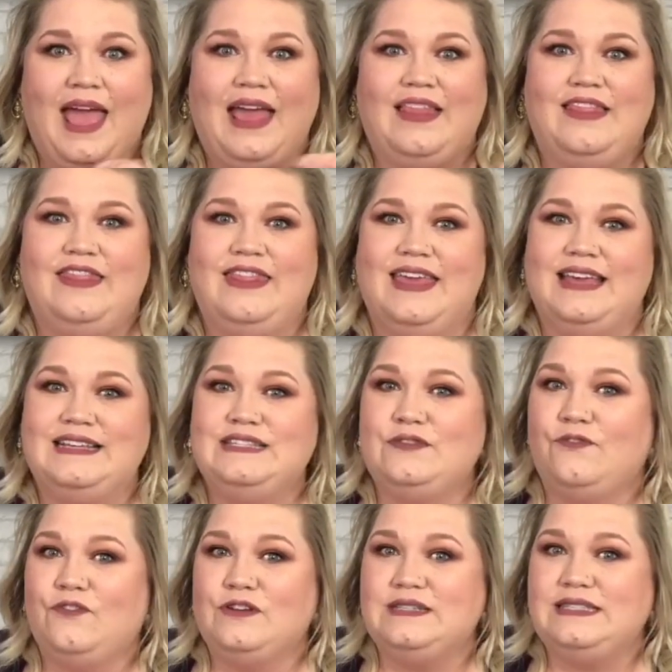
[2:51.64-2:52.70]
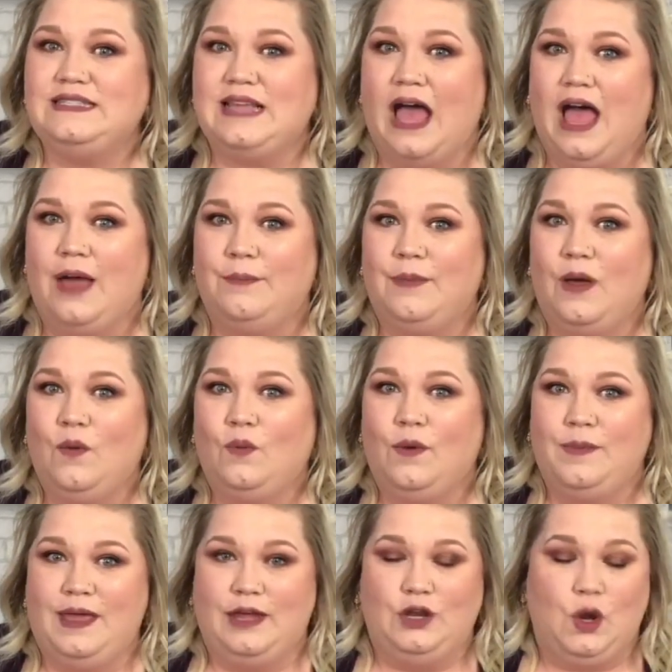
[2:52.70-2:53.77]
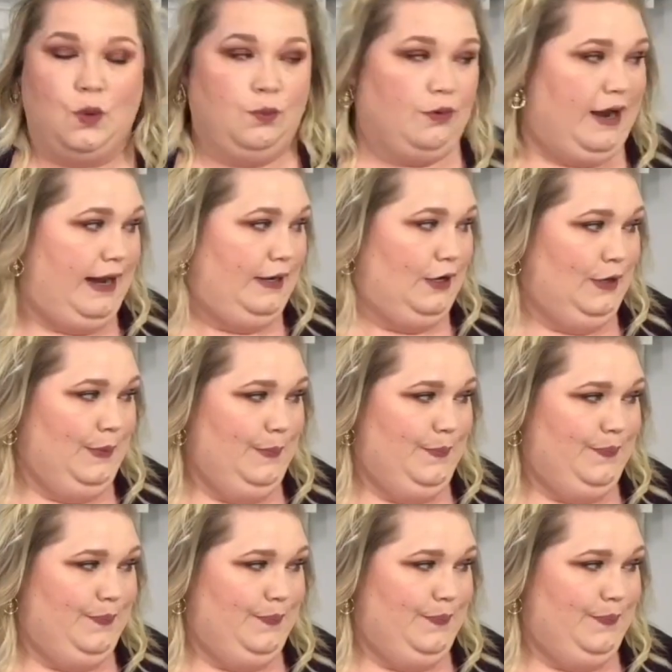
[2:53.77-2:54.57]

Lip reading: This for some will be a no-brainer,